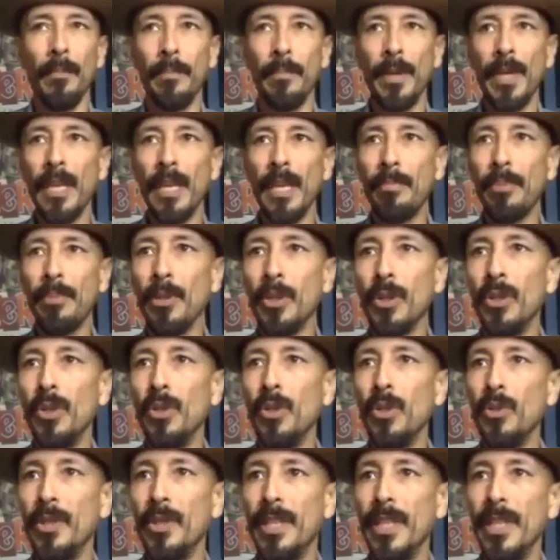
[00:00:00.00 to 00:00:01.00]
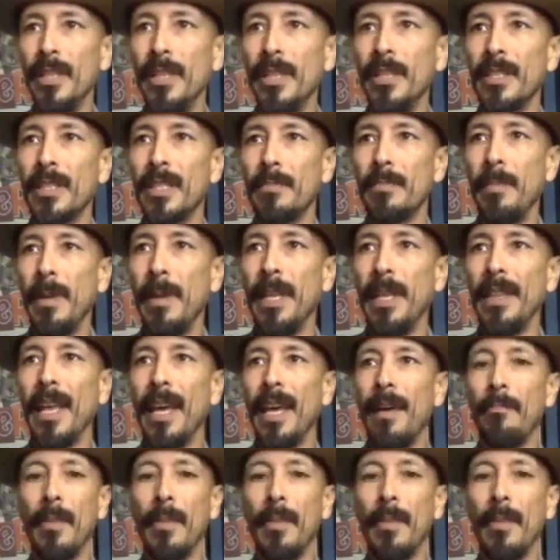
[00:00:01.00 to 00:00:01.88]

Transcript: people who didn't spend that